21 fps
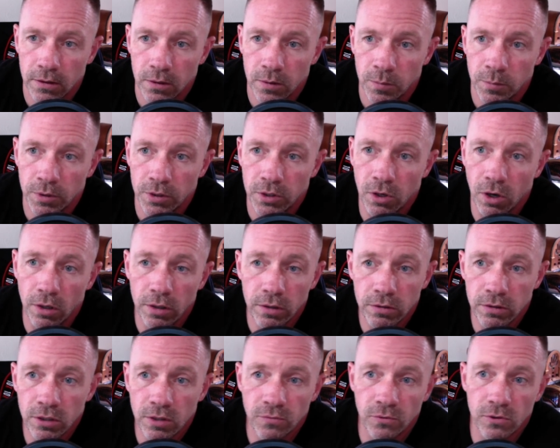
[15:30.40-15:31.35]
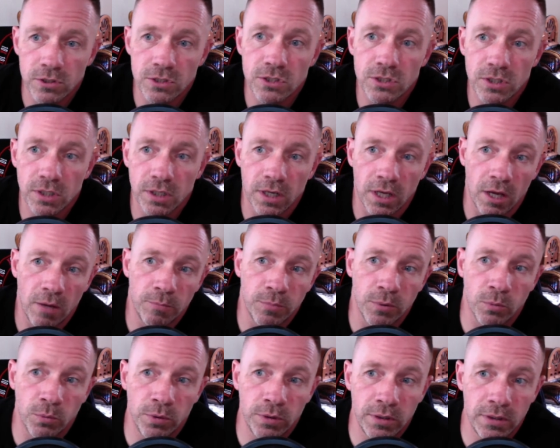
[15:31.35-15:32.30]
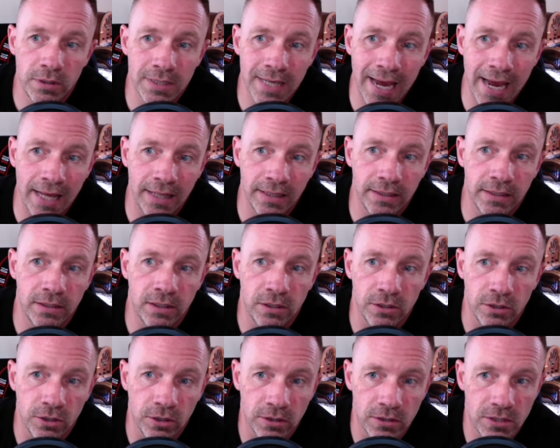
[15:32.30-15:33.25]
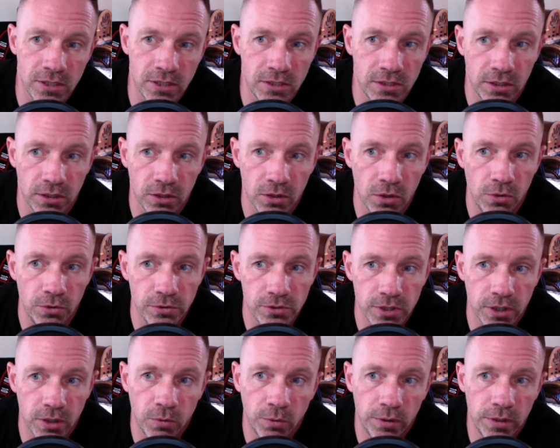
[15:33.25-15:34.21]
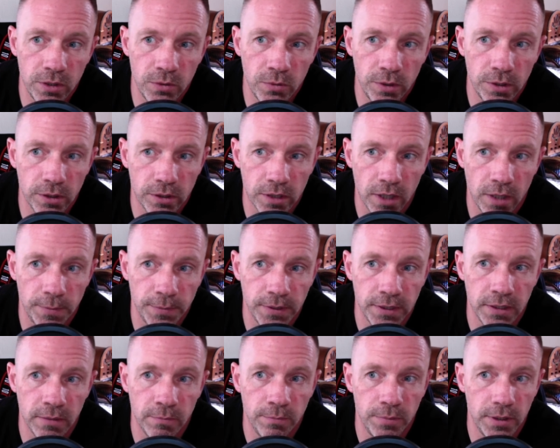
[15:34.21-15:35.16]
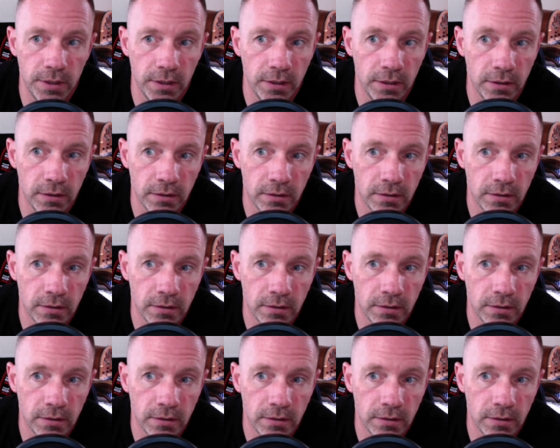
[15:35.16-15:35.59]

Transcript: But Cardone University is going to help you really dial in on your existing goals. Like, where do you want your company to be?